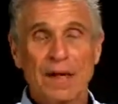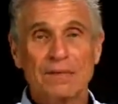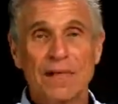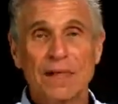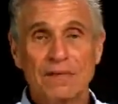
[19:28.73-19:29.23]

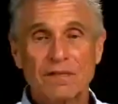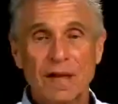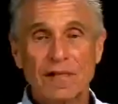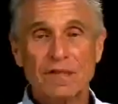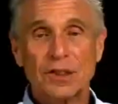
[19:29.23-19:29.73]
of that
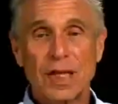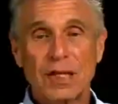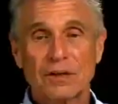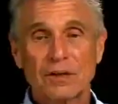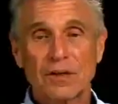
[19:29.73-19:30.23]
divine
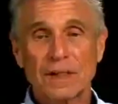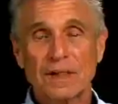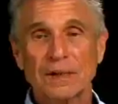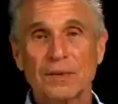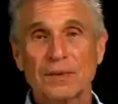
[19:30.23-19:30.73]
child
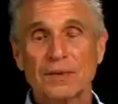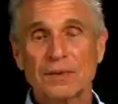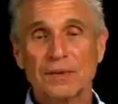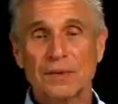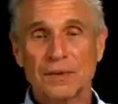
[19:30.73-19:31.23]
within you,
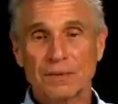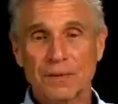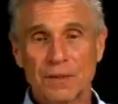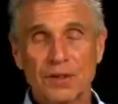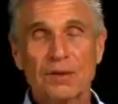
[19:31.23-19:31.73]

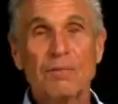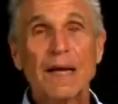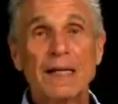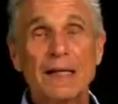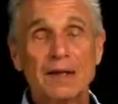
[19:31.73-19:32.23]
within your
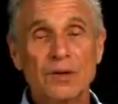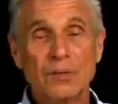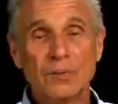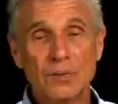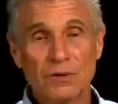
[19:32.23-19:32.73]
belly, your
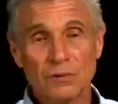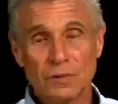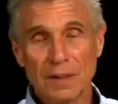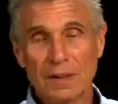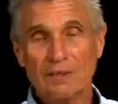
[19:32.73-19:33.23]

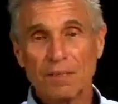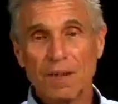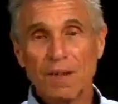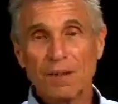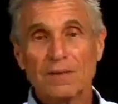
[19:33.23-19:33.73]
womb,
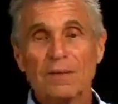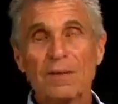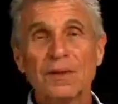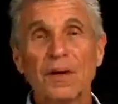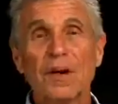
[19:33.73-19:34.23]

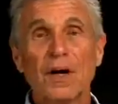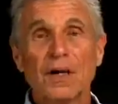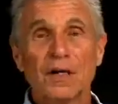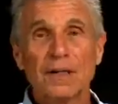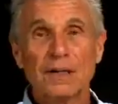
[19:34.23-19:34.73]
within your
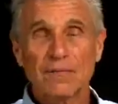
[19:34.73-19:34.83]
heart,